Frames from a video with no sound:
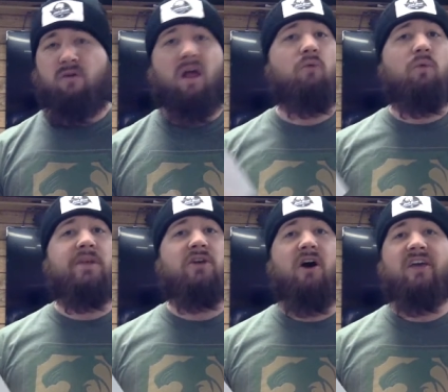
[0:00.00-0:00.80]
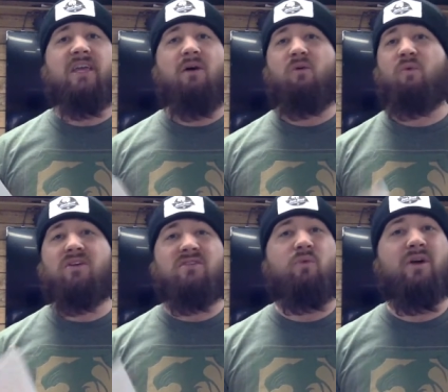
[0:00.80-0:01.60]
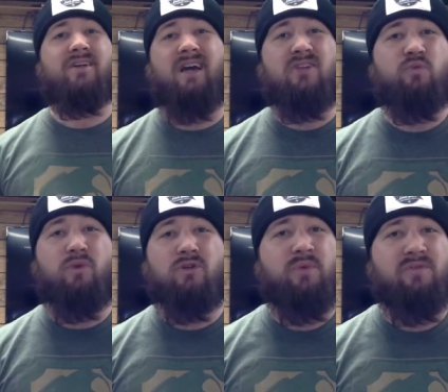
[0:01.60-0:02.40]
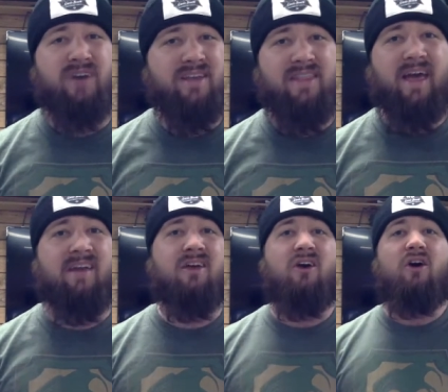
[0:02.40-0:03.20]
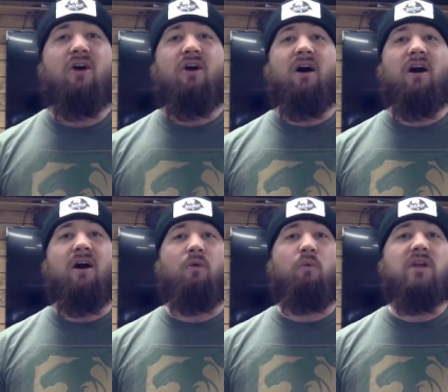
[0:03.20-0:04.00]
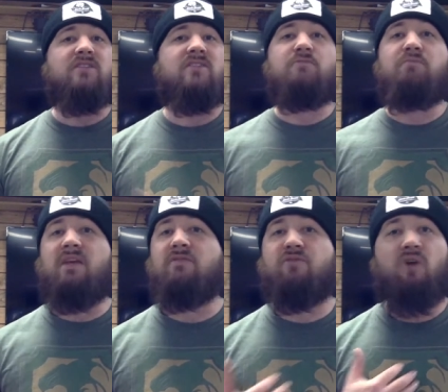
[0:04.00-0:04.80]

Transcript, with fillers: right? We'll be talking about where, do, where in God's Word do we find that? Uh, what does this mean